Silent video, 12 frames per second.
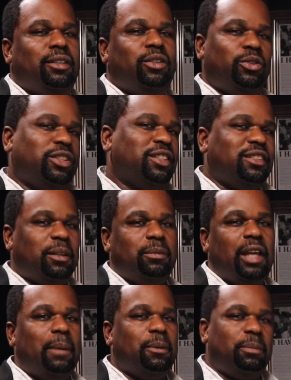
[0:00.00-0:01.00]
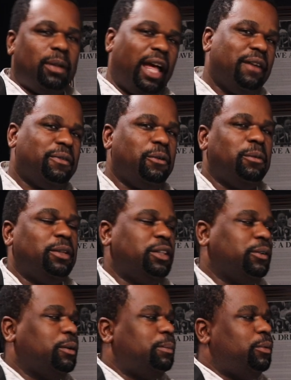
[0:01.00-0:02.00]
using some type of platform,
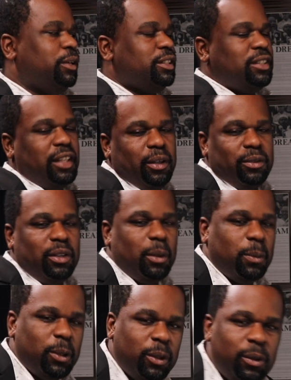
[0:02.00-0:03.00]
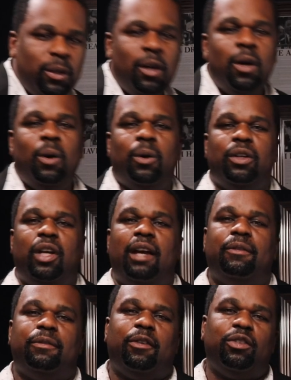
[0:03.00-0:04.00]
either a point of sale terminal, or you
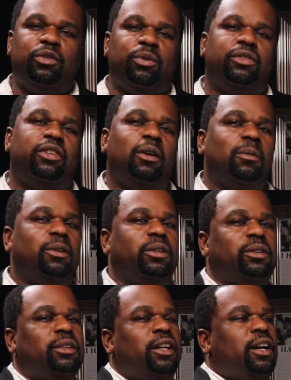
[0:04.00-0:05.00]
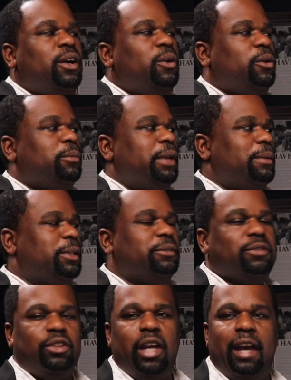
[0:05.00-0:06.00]
have a virtual terminal, or maybe
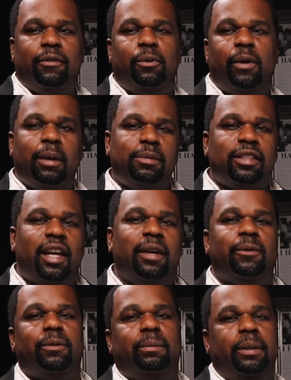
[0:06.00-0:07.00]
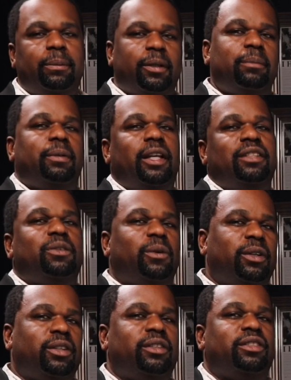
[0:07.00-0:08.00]
even you have a website where people can place
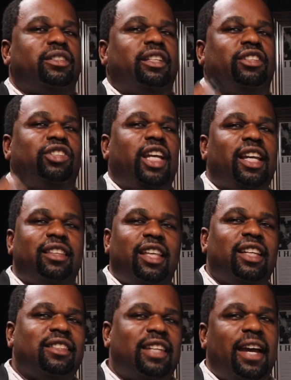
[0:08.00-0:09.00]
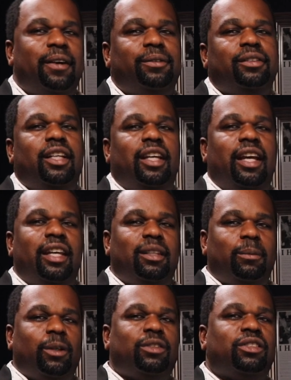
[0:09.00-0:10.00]
orders and they check things out, and
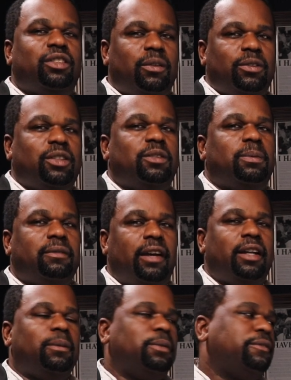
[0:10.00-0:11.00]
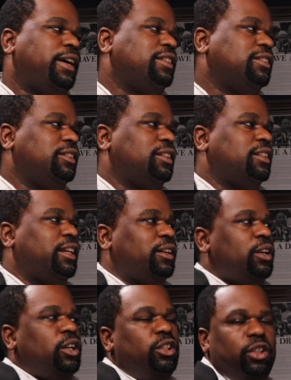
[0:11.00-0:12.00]
the merchant services provider provides a hook
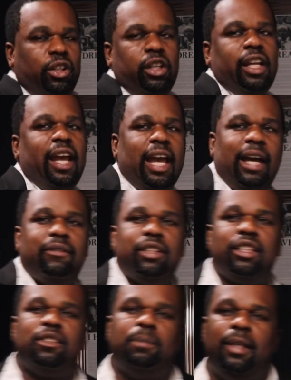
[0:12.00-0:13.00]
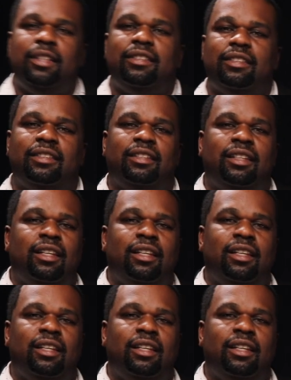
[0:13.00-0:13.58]
there. You're going to have an expense